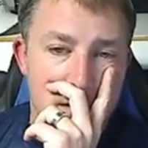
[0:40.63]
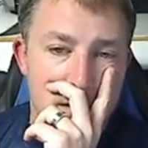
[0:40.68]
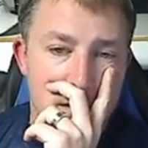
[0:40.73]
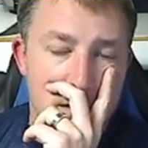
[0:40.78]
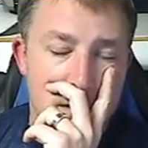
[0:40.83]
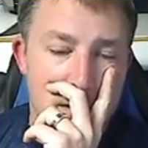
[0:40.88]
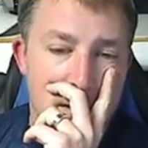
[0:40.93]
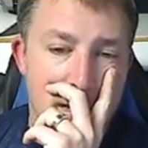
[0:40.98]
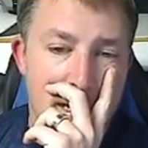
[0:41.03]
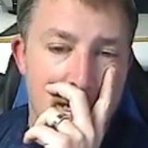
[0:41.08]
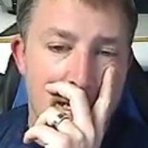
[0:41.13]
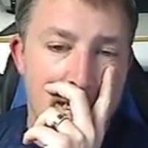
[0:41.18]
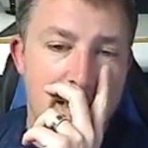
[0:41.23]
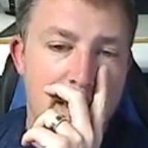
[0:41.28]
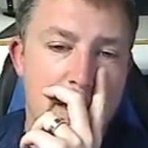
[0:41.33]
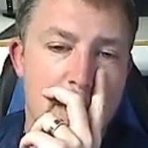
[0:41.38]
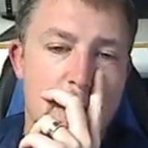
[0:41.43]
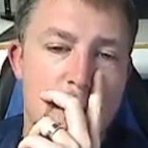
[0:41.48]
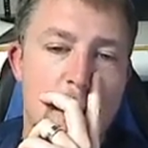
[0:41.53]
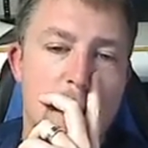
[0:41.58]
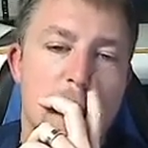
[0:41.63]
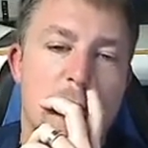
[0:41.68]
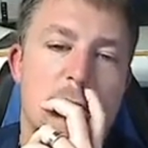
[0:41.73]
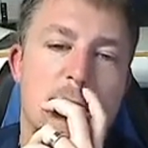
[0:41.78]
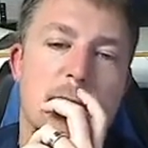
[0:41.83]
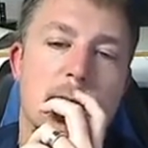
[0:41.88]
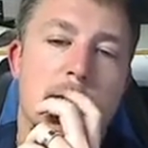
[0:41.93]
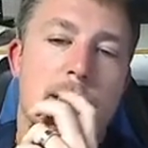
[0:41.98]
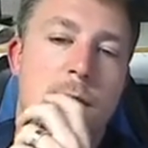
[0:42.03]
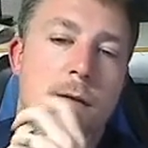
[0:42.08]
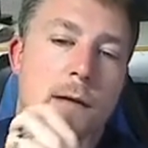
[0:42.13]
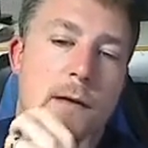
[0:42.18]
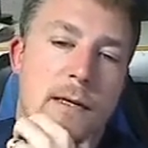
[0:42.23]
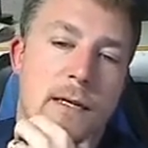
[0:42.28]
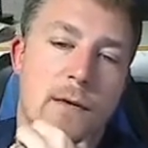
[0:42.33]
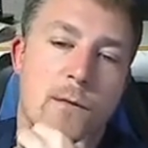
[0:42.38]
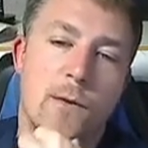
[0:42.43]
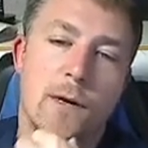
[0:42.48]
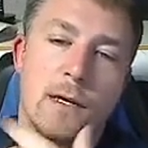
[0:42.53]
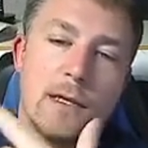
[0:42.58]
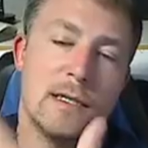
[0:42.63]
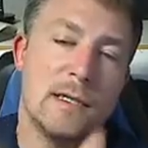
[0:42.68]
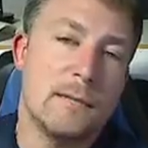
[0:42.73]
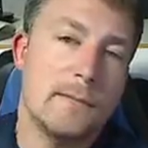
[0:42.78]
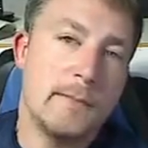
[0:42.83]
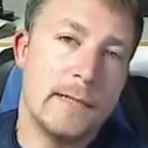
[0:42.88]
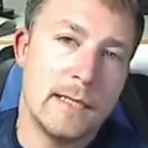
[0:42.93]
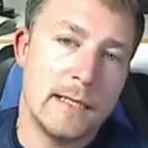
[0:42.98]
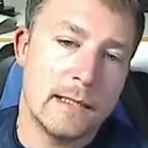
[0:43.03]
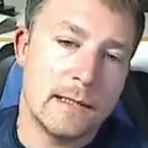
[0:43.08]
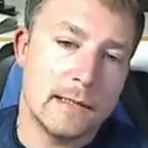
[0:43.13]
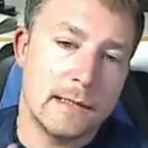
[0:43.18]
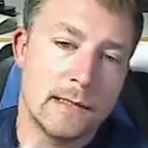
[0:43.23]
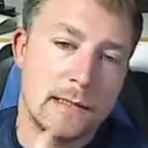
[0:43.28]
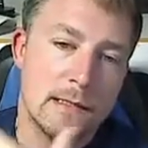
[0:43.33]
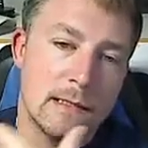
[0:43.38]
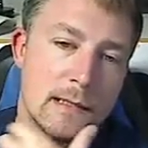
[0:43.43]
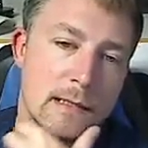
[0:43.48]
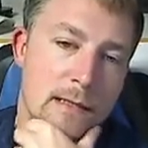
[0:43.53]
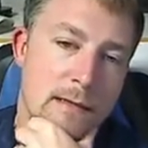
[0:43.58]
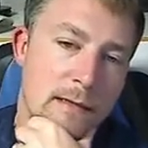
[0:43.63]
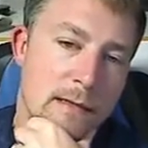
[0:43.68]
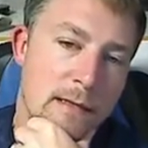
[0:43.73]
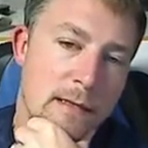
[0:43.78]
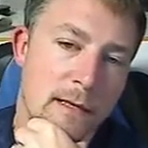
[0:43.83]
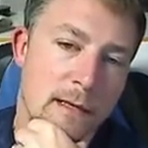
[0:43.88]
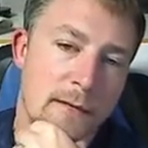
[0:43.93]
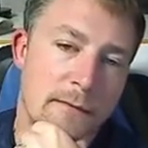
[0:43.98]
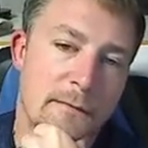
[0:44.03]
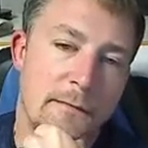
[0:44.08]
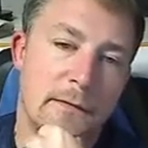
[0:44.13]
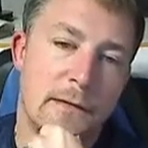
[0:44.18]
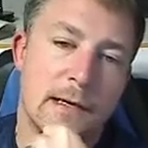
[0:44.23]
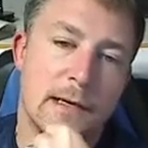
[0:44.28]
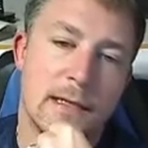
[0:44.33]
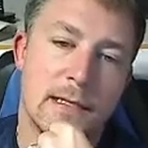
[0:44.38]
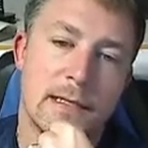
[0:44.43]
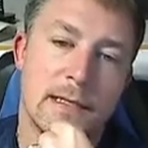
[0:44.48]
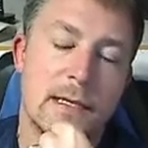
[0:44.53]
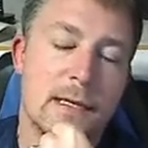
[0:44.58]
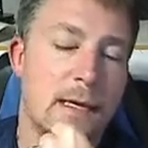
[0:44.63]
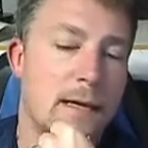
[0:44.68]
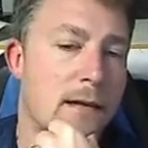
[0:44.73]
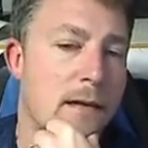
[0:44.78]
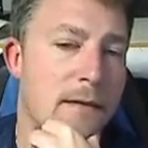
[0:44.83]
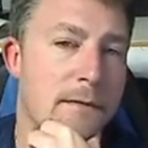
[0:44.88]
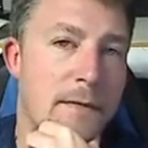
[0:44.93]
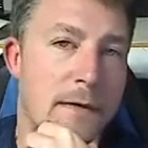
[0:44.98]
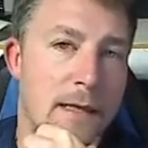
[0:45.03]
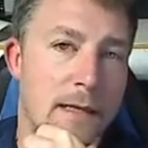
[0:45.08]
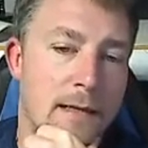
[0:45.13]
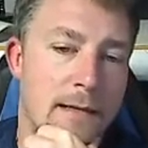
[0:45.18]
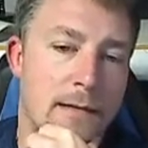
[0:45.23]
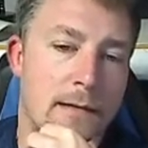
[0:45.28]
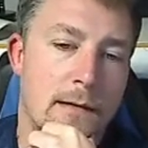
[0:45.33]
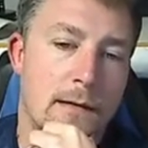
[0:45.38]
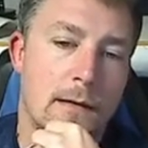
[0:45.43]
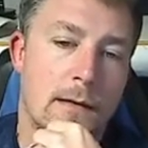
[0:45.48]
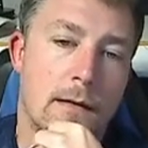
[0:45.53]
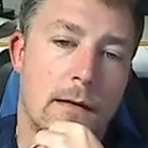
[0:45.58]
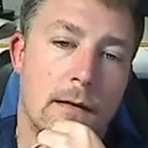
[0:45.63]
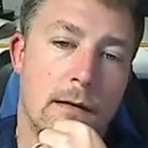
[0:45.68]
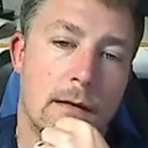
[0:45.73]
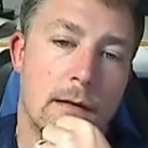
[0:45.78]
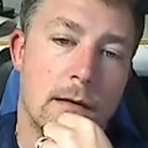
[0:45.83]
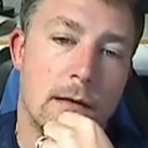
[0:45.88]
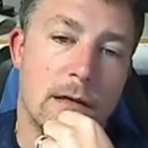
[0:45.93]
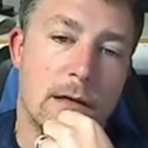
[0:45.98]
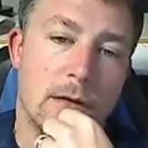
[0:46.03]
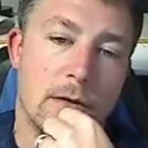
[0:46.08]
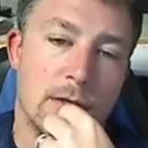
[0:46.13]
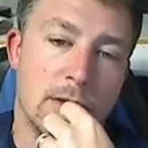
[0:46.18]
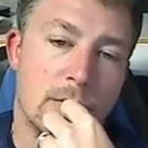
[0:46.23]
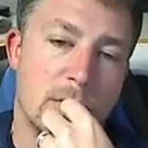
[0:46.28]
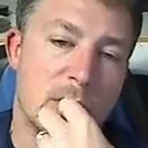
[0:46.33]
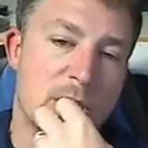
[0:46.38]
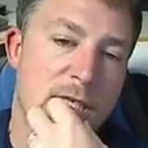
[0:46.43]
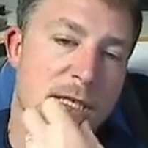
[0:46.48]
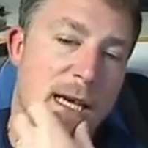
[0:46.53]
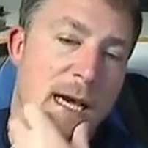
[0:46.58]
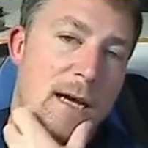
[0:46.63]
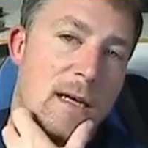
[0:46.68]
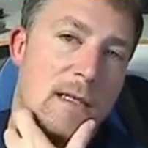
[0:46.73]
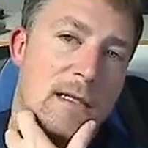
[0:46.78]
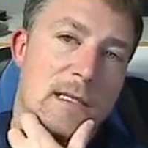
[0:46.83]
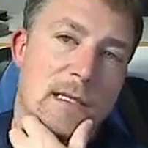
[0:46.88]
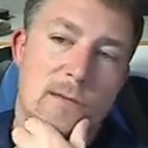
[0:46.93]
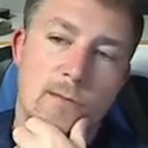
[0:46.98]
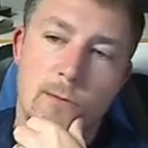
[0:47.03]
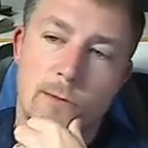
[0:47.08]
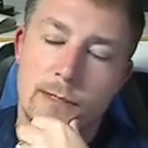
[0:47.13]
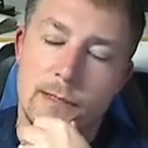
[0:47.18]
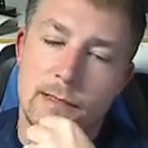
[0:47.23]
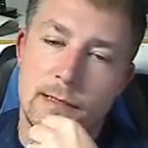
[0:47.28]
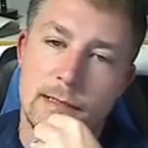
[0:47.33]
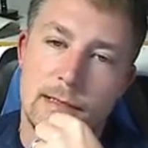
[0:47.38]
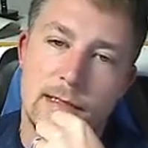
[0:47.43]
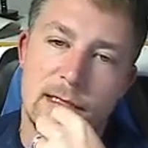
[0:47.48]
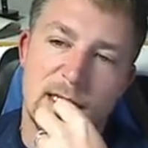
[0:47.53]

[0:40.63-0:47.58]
you know, how do you choose a good target? Well, it depends. If it's kill event, you know, and you scout someone,